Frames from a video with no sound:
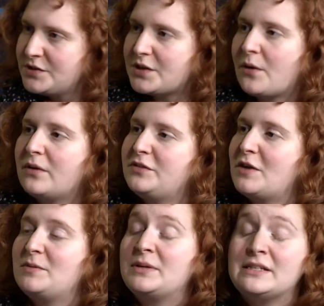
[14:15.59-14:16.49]
So if you
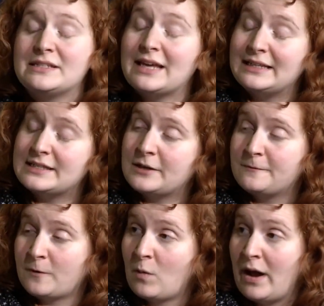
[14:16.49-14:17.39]
haven't been to the Science Center
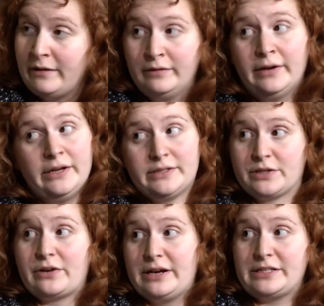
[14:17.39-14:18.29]
for a while, it's a
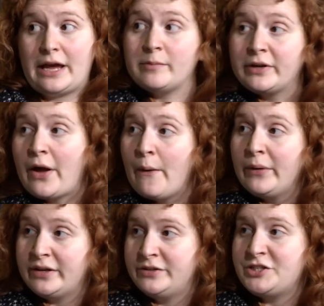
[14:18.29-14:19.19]
great time to go
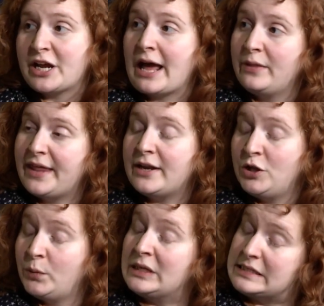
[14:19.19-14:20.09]
and check out that
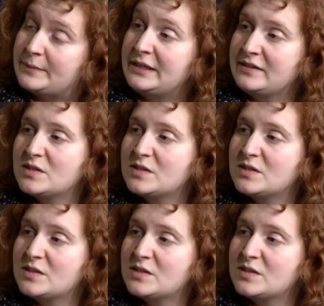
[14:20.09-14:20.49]
new exhibit.